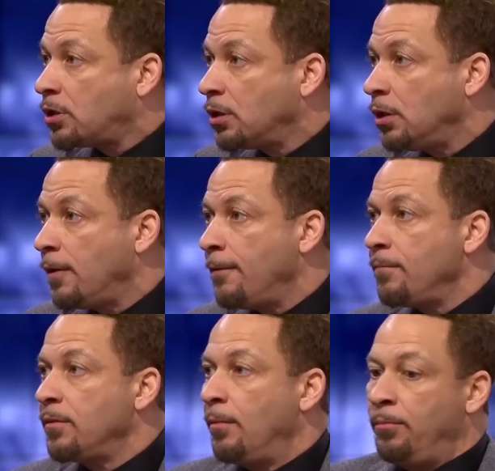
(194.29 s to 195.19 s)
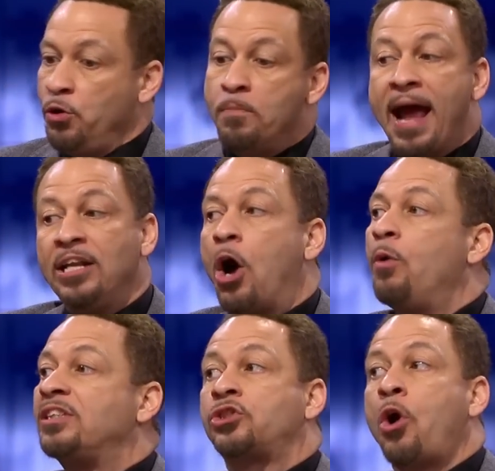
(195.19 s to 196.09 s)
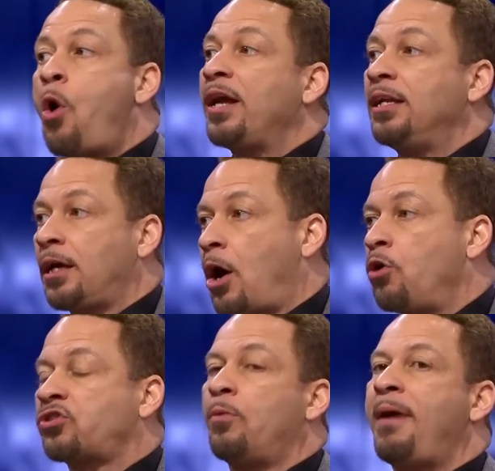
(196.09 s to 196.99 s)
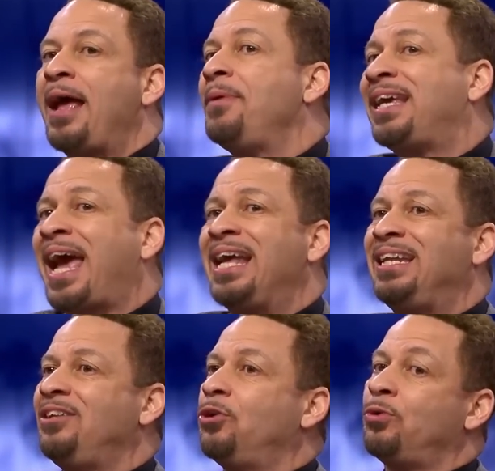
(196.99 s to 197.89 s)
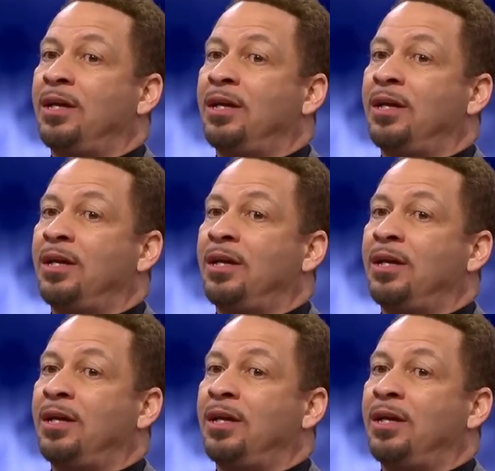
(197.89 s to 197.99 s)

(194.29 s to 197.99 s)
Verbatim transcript: Mm-mm. You may know it's going to go, so maybe KD knew.